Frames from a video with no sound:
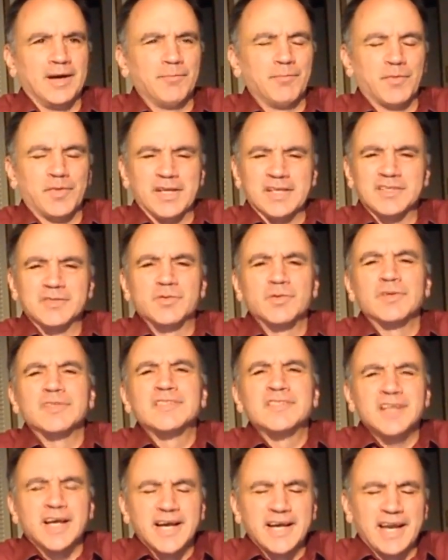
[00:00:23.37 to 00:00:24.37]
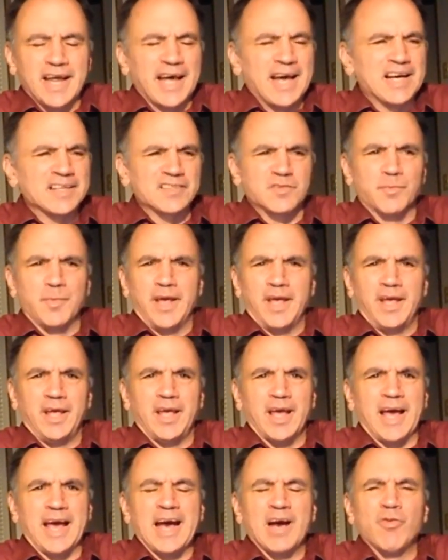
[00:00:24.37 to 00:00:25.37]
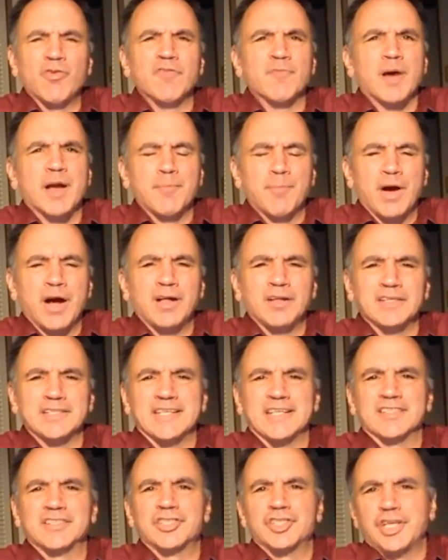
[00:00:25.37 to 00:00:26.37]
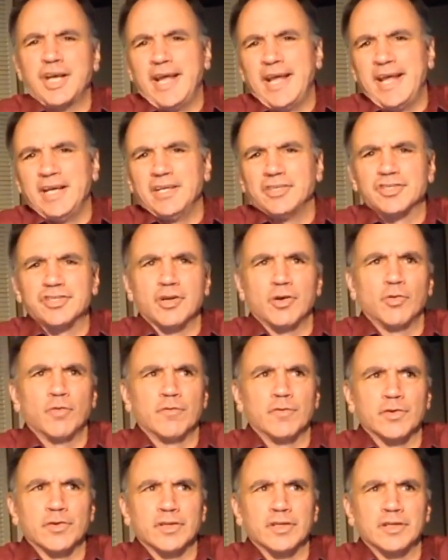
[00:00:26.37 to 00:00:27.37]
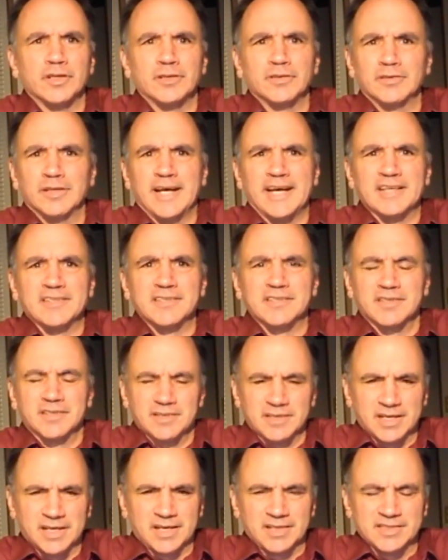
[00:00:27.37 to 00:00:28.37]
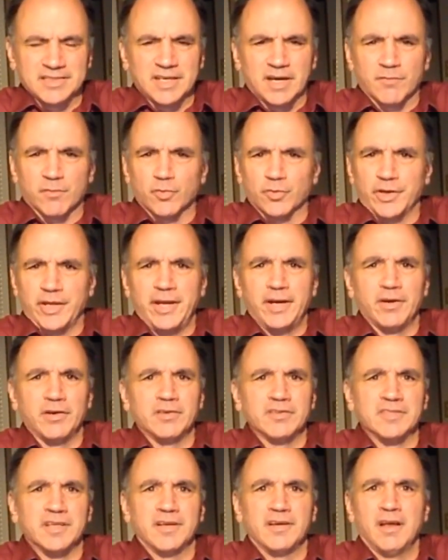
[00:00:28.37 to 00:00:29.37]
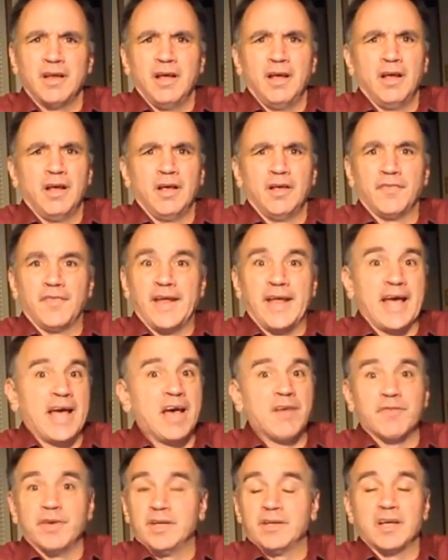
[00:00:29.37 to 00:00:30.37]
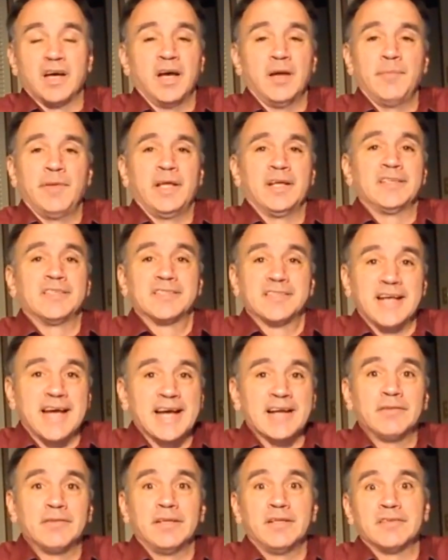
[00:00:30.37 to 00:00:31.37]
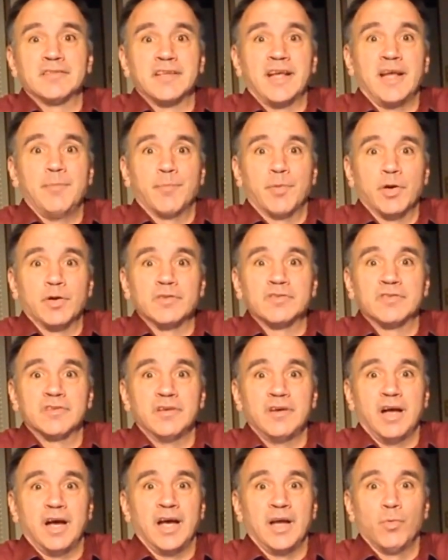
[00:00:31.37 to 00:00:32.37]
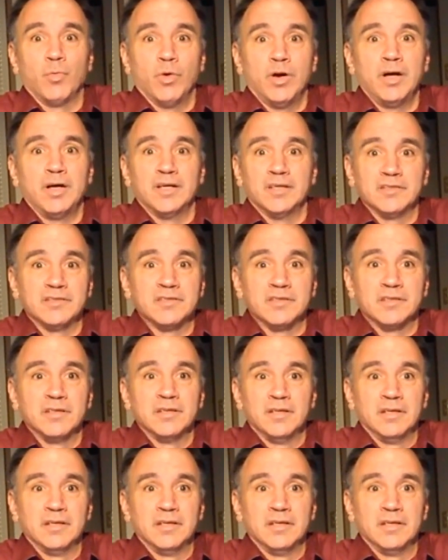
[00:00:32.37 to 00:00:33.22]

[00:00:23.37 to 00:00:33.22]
this site asks me, how have my politics changed over the last several years? And they haven't. I'm exactly the same person I was,